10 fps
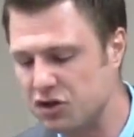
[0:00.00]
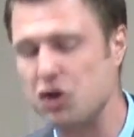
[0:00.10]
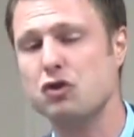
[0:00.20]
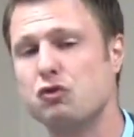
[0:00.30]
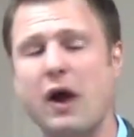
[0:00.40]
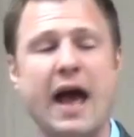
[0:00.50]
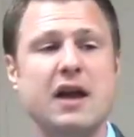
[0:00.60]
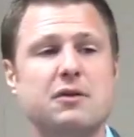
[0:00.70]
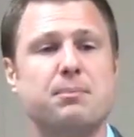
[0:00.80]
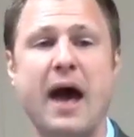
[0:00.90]
do
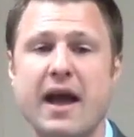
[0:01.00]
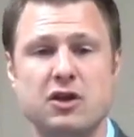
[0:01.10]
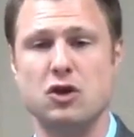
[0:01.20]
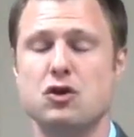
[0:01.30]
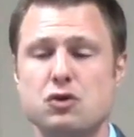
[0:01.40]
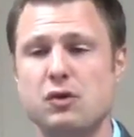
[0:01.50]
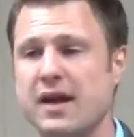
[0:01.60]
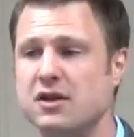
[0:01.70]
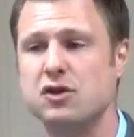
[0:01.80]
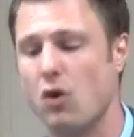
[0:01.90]
right by you
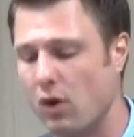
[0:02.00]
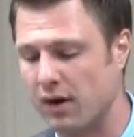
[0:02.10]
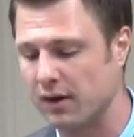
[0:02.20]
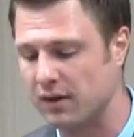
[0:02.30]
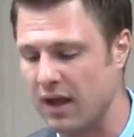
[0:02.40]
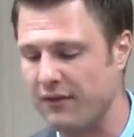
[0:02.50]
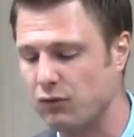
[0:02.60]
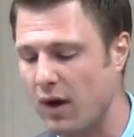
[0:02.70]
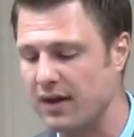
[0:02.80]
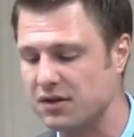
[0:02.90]
and your loved
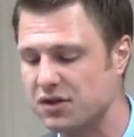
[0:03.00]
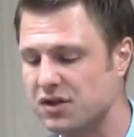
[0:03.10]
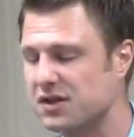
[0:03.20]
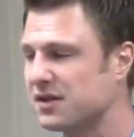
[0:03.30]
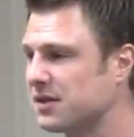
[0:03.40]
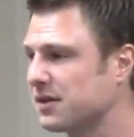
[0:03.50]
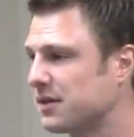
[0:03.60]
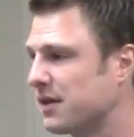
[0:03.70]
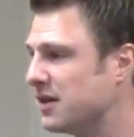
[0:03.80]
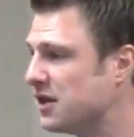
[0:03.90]
ones?
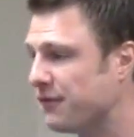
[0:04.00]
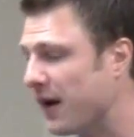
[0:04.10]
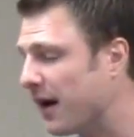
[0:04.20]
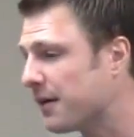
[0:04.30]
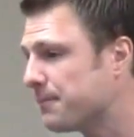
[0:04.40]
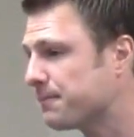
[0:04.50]
Is He fair?